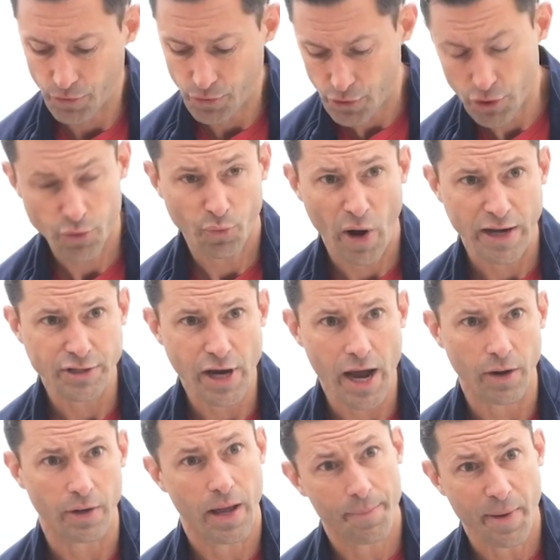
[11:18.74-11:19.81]
Just watch
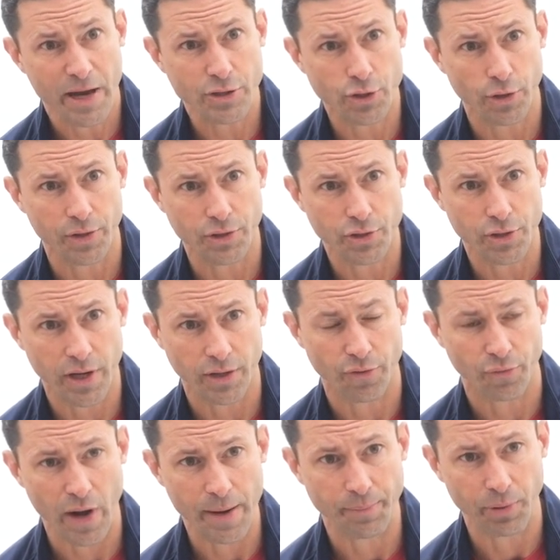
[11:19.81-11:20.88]
out and make sure that you get the
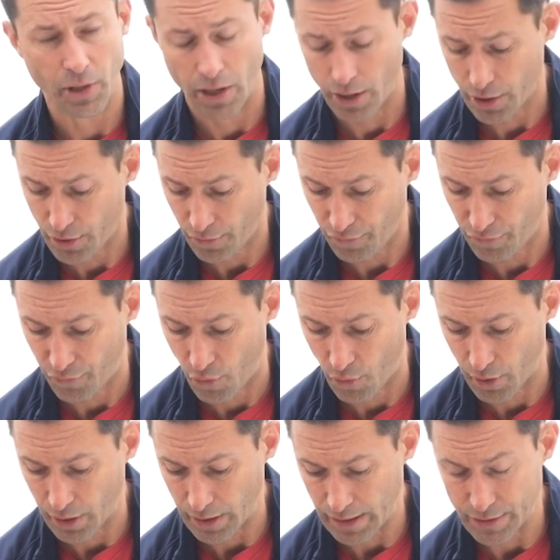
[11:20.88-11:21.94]
right plug
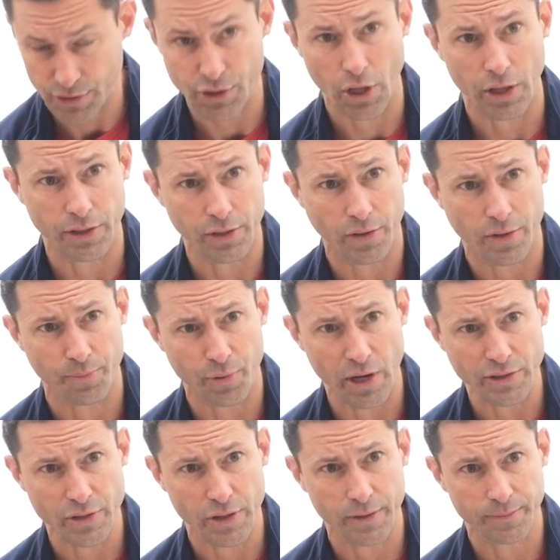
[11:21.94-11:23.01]
for installing your
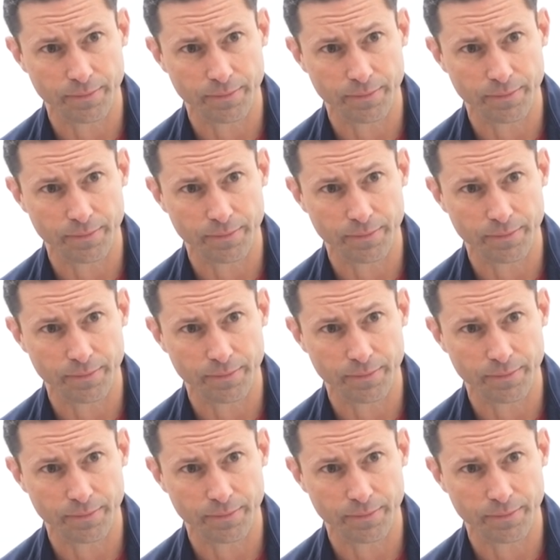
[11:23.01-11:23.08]
compressor.